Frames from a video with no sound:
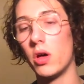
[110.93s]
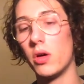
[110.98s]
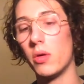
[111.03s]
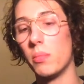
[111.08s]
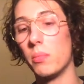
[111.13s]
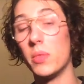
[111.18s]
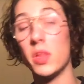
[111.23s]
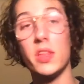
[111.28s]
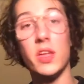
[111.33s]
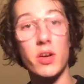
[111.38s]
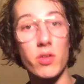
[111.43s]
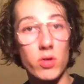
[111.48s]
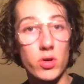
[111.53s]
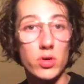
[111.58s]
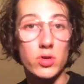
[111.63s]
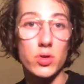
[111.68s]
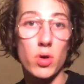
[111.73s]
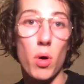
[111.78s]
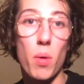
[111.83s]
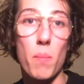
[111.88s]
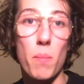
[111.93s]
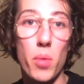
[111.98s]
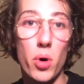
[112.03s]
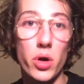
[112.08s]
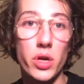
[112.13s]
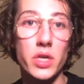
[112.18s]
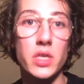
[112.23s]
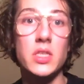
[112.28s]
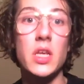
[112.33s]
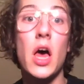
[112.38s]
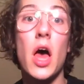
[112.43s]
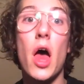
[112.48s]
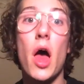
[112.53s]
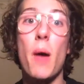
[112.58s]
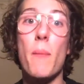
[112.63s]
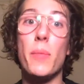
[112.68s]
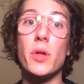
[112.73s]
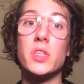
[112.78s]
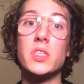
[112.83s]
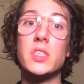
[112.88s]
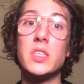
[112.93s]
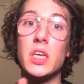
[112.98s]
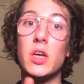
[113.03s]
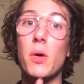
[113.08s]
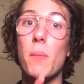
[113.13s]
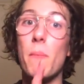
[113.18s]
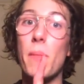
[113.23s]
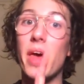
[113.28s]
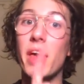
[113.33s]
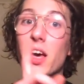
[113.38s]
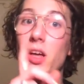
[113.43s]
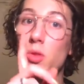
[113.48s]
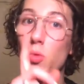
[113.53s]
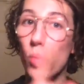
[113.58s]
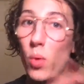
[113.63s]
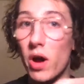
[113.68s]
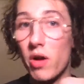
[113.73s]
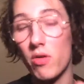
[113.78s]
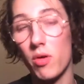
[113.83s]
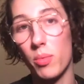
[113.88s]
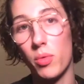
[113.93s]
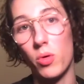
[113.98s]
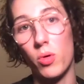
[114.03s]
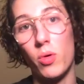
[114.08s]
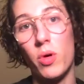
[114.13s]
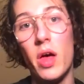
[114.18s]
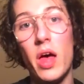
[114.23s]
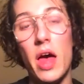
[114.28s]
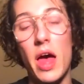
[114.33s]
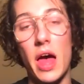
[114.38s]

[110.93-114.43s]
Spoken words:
materials on bodies, but still make it wearable.